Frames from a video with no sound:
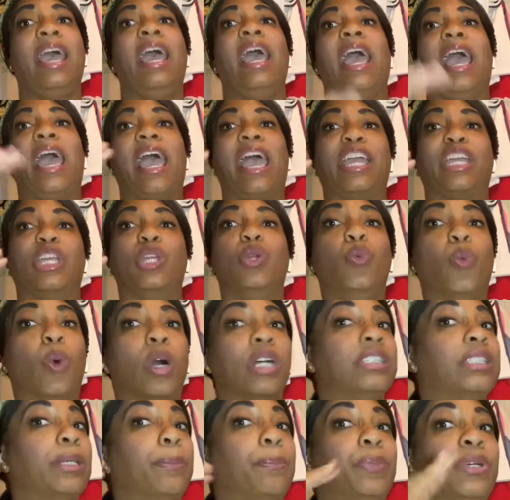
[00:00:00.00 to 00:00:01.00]
and you want
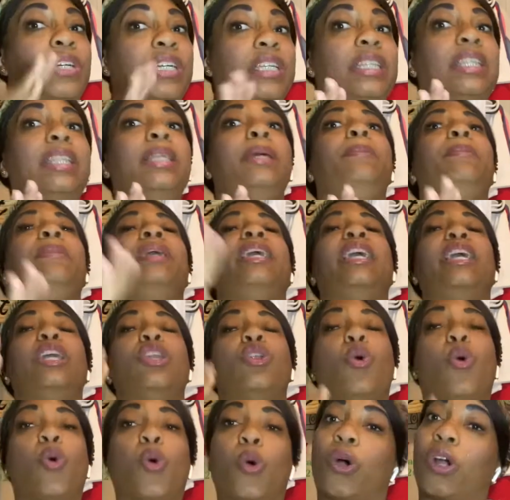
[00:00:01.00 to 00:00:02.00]
to put them in
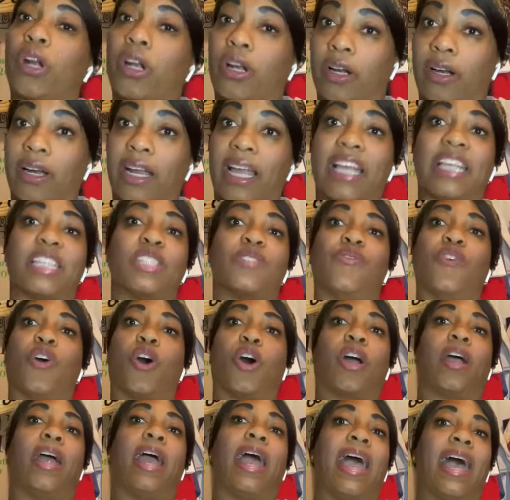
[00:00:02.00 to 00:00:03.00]
order as
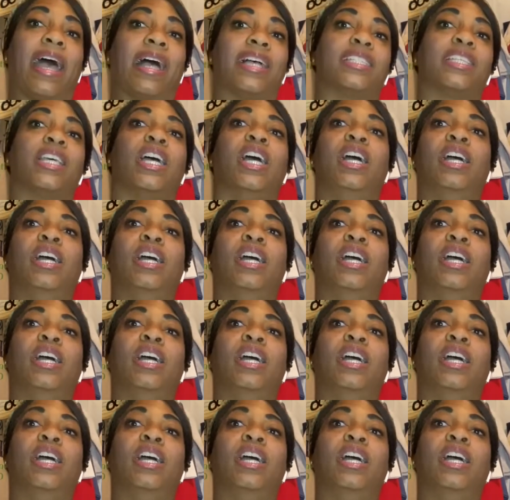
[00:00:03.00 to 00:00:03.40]
far as